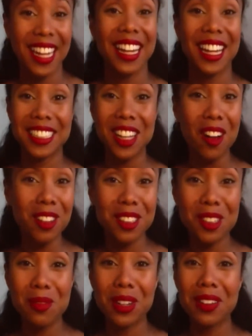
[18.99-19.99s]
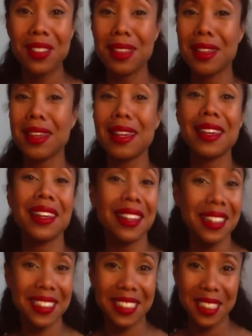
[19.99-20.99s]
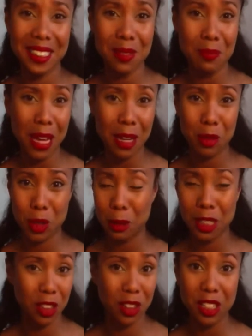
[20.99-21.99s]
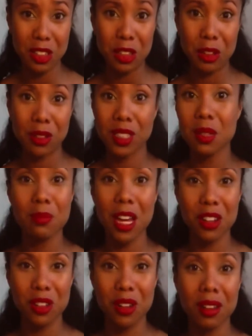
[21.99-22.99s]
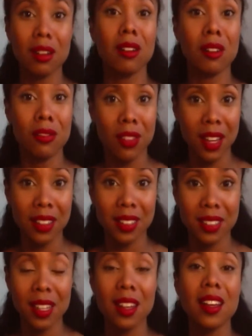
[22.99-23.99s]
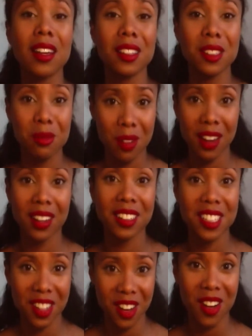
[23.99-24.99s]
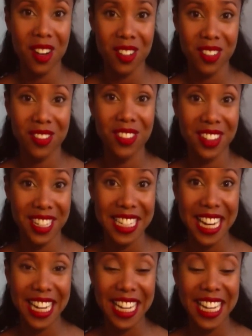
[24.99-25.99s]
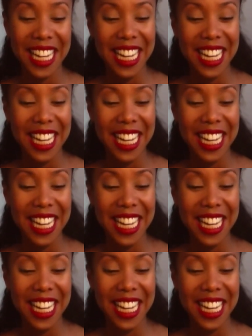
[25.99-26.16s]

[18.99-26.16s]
It's also one of the easiest makeup tricks you can do to make sure that your face is ready to go for the day.